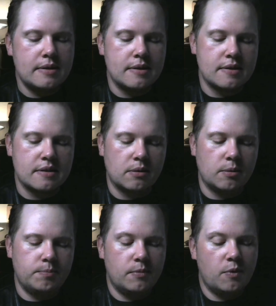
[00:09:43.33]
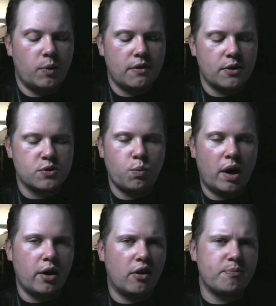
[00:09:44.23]
So one of those
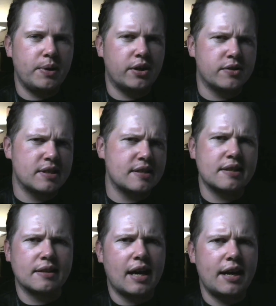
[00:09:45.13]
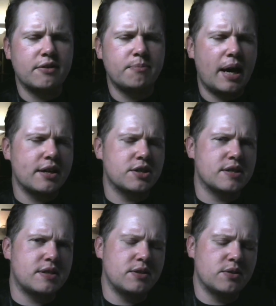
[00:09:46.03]
one-off beers that still kind of manages
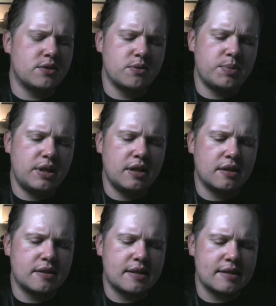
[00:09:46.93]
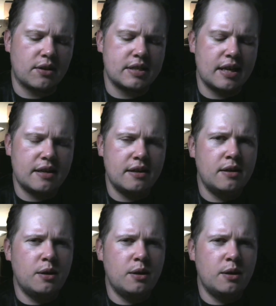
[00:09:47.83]
to be a 6 out of 10,